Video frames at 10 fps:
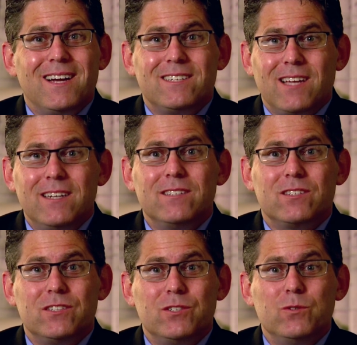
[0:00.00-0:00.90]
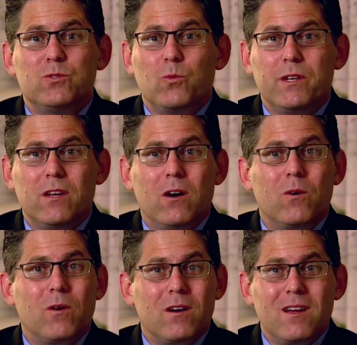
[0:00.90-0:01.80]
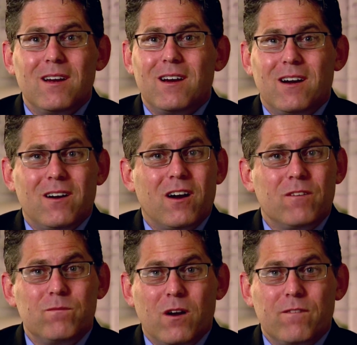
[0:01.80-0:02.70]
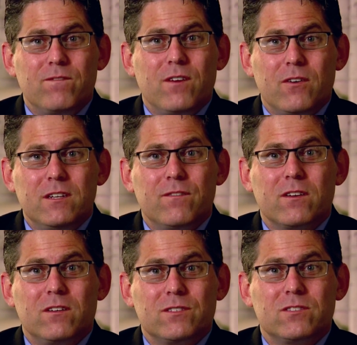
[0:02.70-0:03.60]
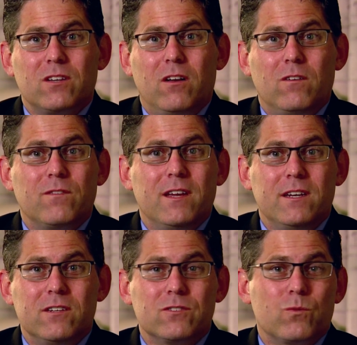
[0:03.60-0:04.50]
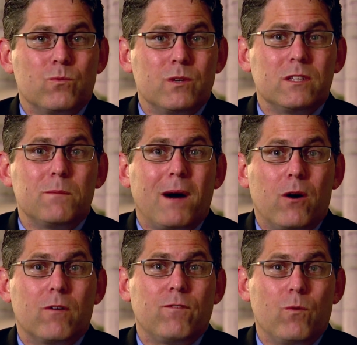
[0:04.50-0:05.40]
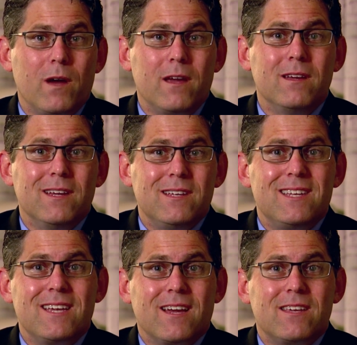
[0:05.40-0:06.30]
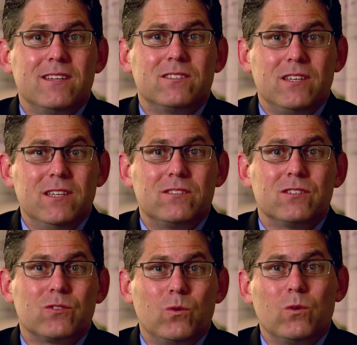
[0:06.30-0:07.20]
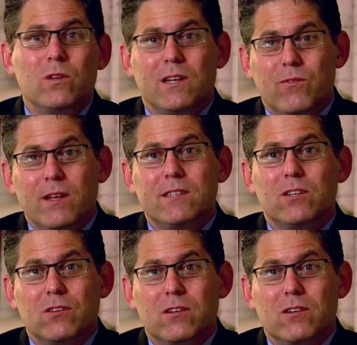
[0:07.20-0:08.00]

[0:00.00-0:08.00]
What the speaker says: Attendance issues we know are very difficult to solve, and here's a really powerful way to get kids into school and ready to